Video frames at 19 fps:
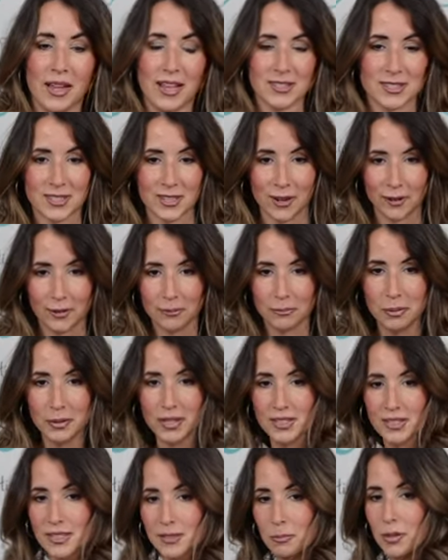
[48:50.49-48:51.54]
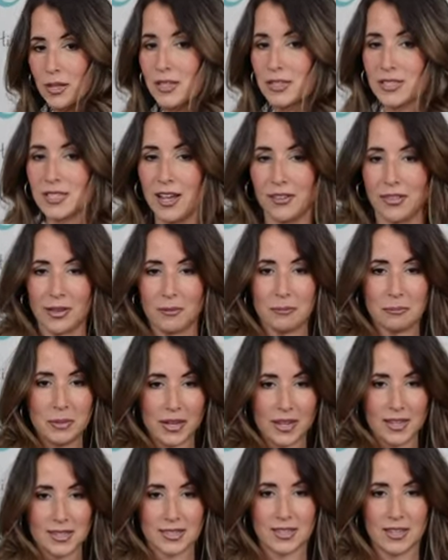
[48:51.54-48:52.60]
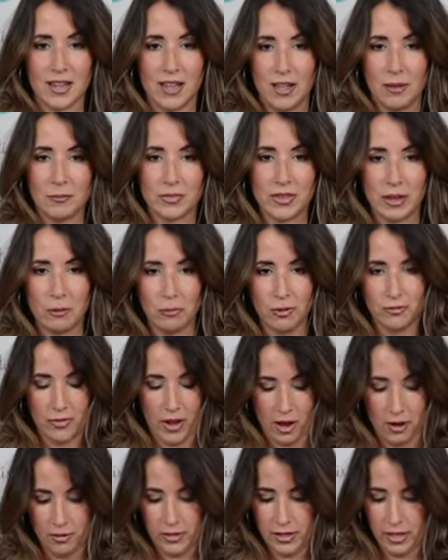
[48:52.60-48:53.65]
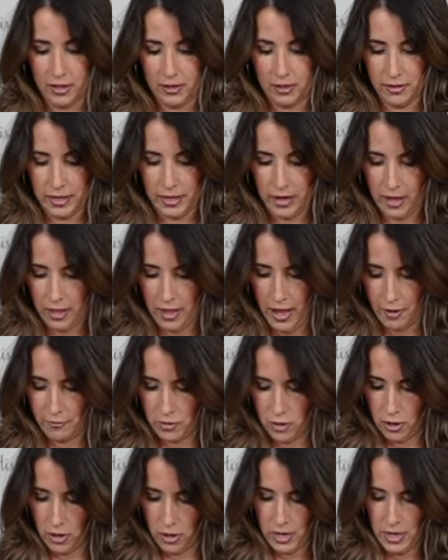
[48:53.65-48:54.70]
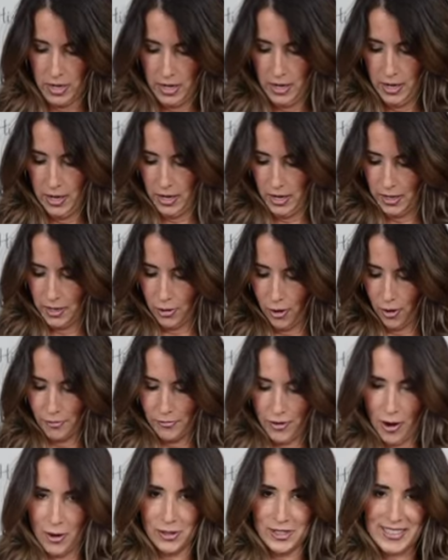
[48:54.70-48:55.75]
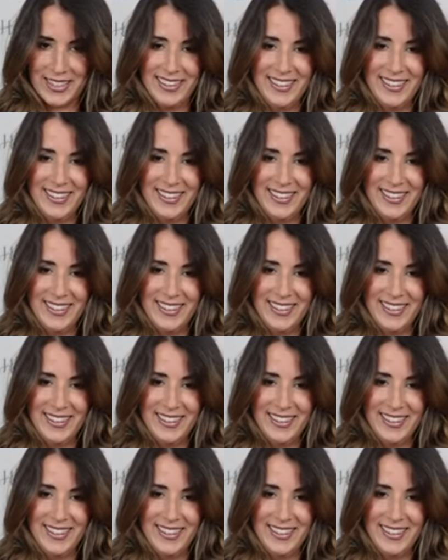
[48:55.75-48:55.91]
And so please, please tell them because um, they will vote. Then, then I'll have your your vote